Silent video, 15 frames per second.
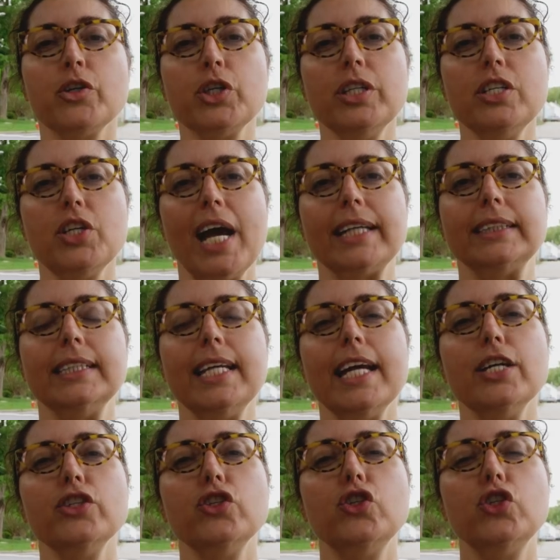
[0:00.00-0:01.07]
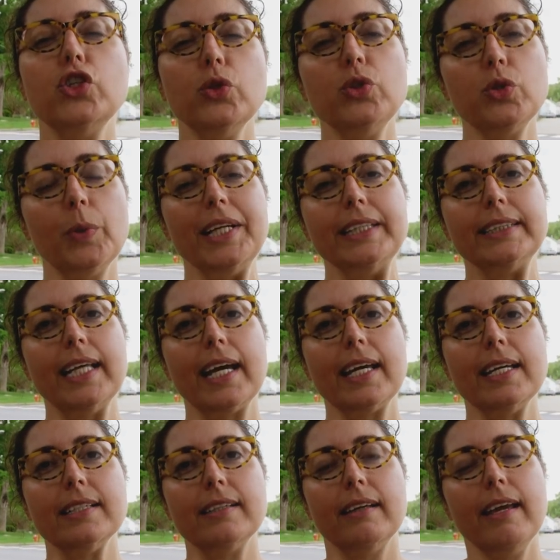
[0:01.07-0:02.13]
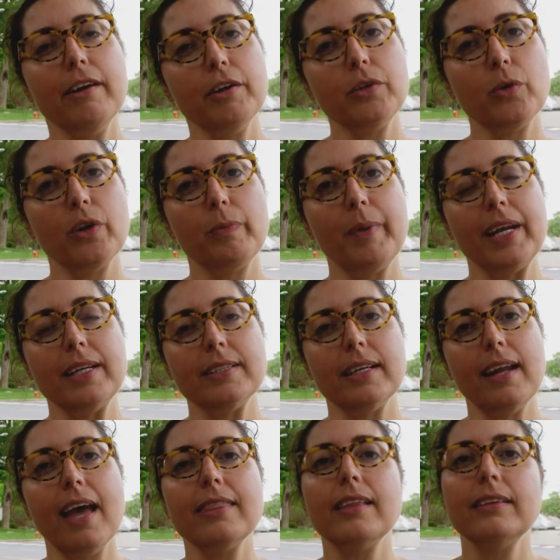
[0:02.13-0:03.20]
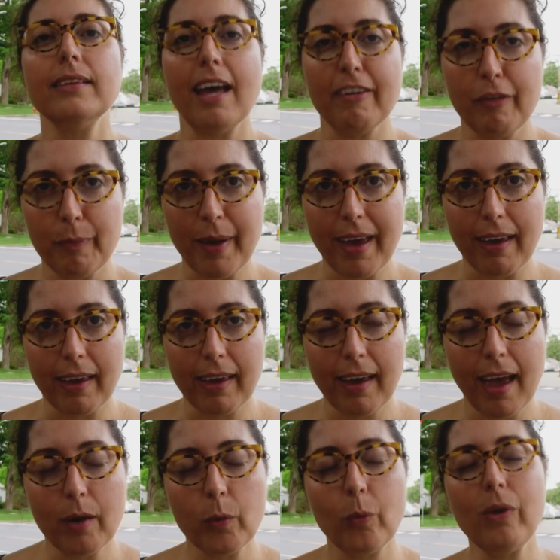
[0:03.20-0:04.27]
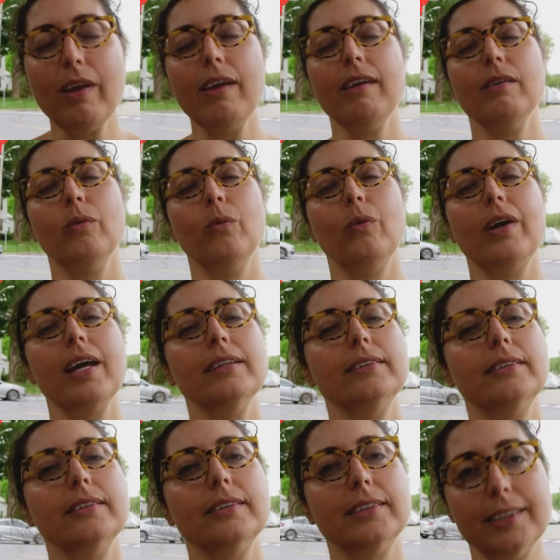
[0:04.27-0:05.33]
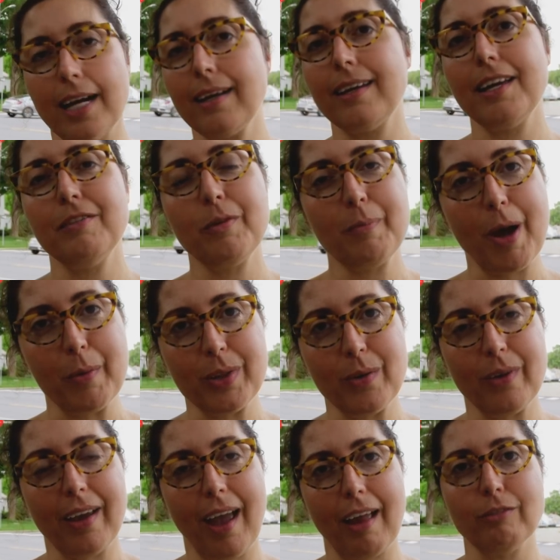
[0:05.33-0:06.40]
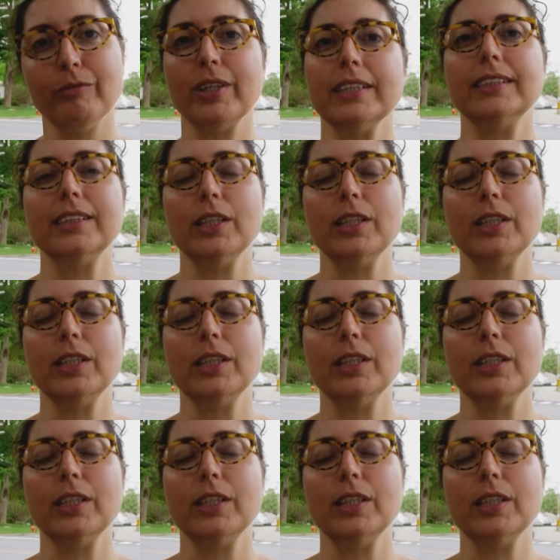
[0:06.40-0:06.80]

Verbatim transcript: Shirley Jackson Day is June 22nd here in North Bennington at the Left Bank, and we will get stuck in Vermont with you again real